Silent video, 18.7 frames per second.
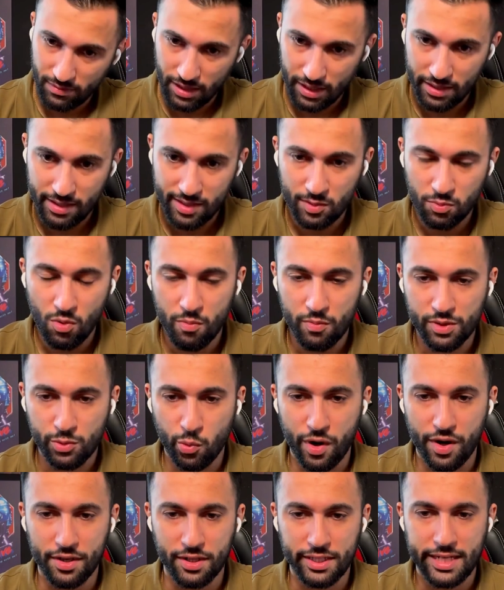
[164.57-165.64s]
This woman's
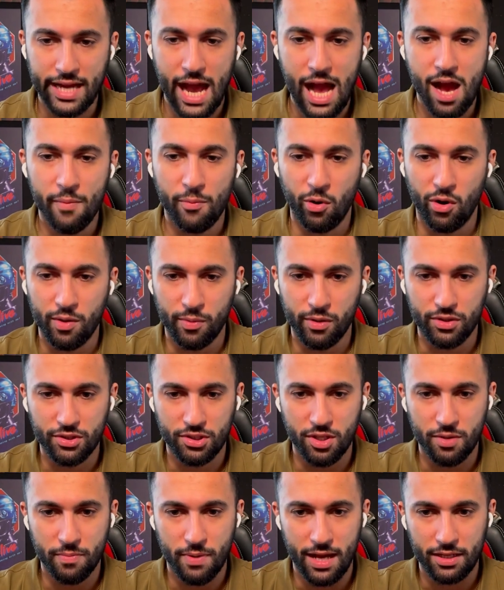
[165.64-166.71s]
wearing cowboy boots
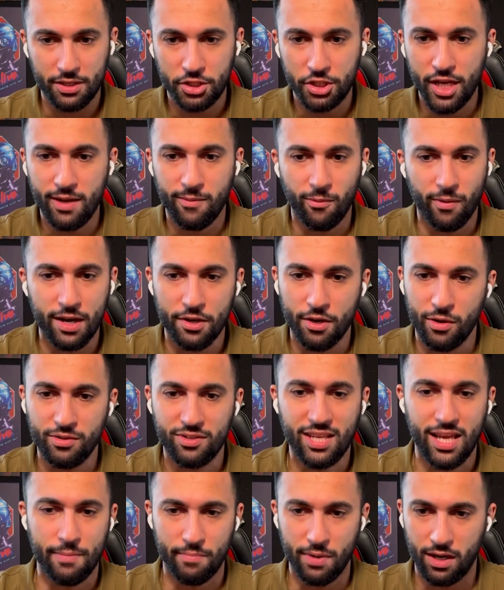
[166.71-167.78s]
to bed. She ain't wearing no
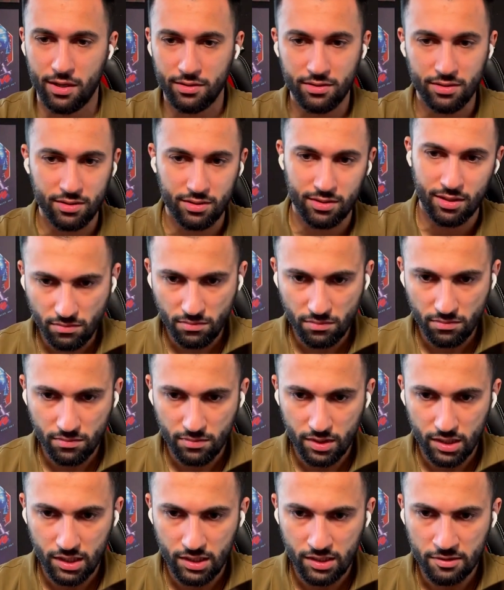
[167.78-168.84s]
Timberlands. Hold
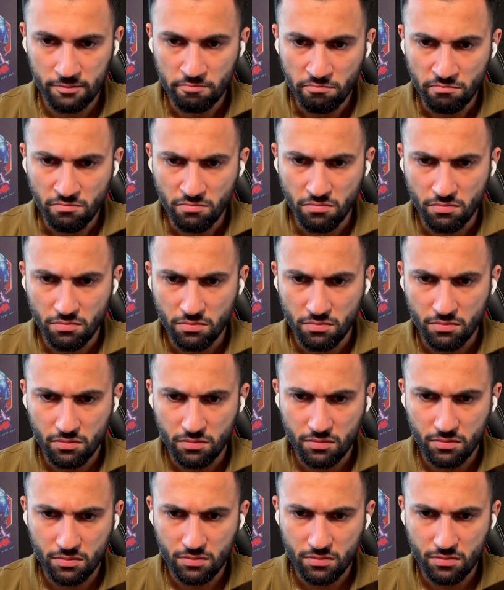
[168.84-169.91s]
her down, dude!
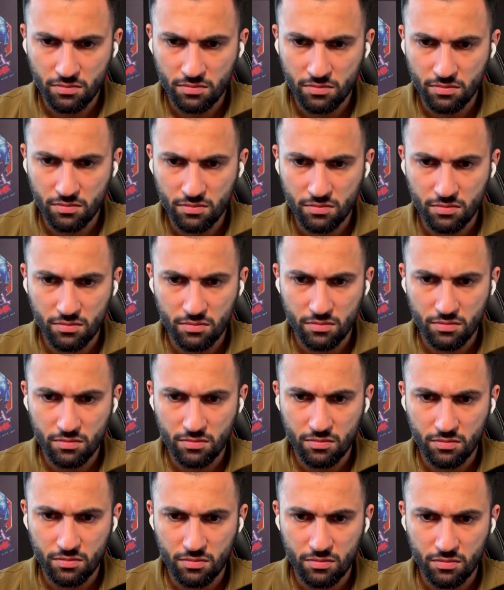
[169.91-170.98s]
hold her, I'll cut
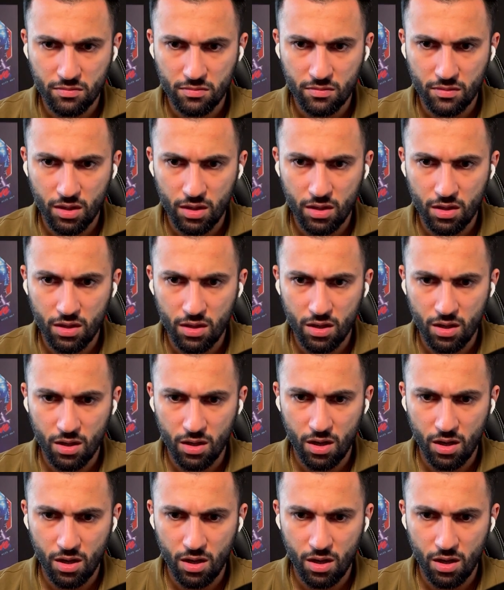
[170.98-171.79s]
her tits off.